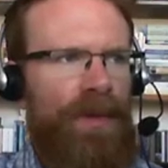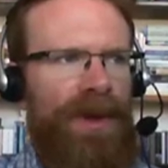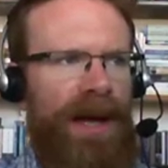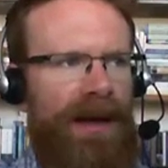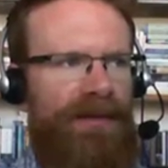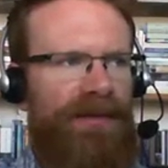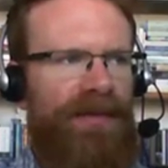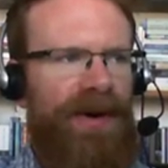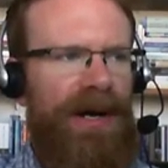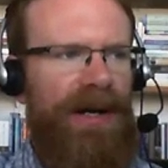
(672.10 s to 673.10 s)
We
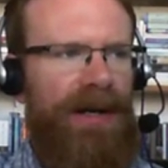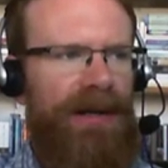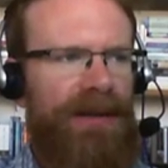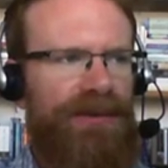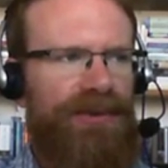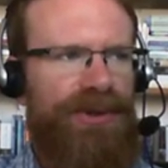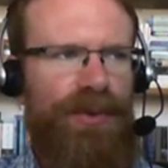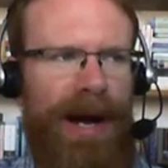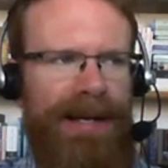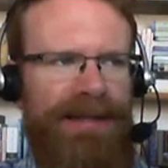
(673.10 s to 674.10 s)
have uh,
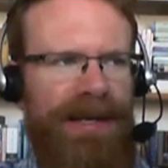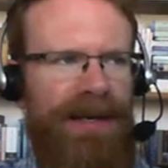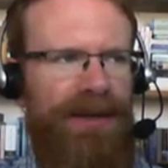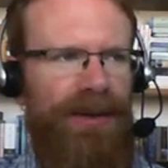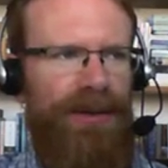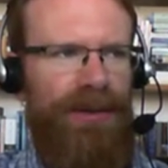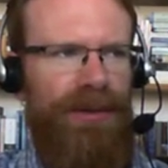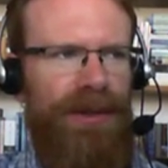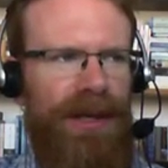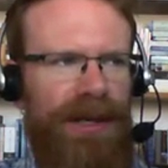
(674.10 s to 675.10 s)
two
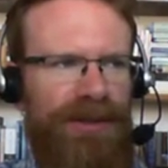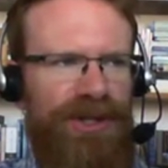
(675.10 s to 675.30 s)
identical uh,